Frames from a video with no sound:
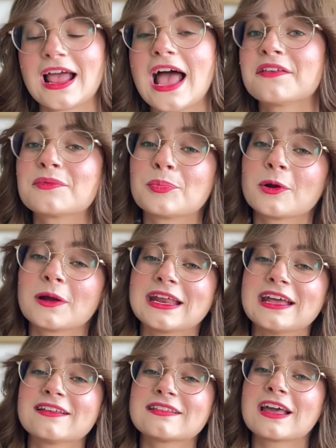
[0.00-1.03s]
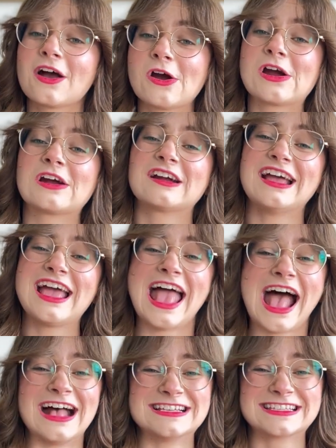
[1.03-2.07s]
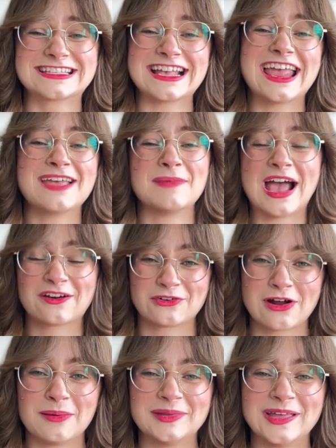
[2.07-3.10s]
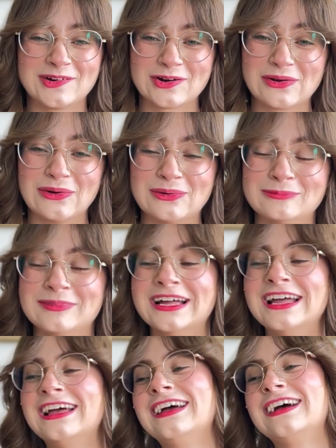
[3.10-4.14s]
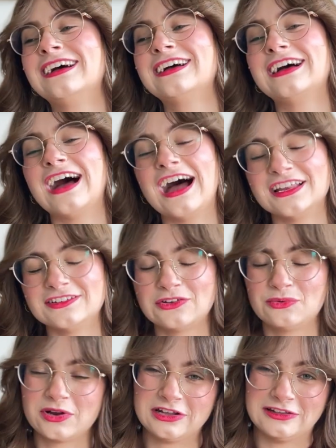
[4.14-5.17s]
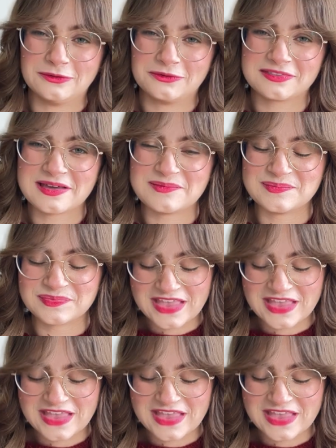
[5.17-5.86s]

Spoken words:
As pretty as they are as a backdrop in our home, I do want to use them.